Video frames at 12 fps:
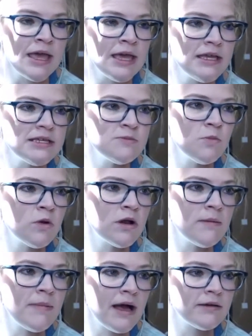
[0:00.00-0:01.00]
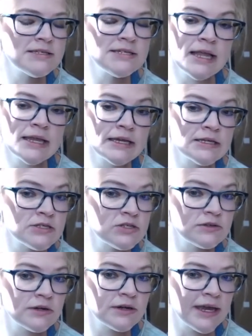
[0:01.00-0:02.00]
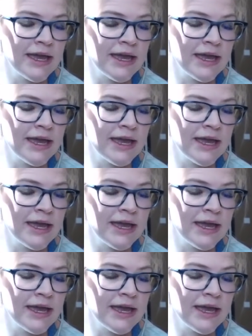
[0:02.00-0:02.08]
He's more about telling a story,